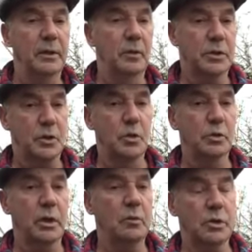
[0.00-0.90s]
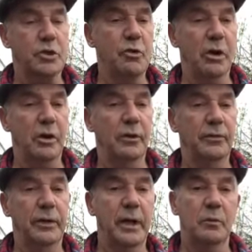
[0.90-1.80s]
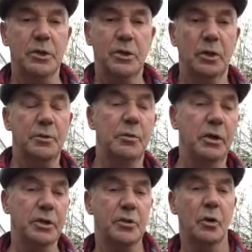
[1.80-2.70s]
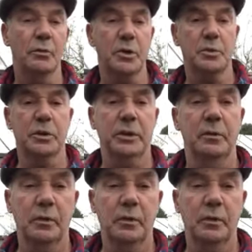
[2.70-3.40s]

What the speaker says: When it's cooled down, we'll strain it off, and then we'll start spraying the strawberries with it.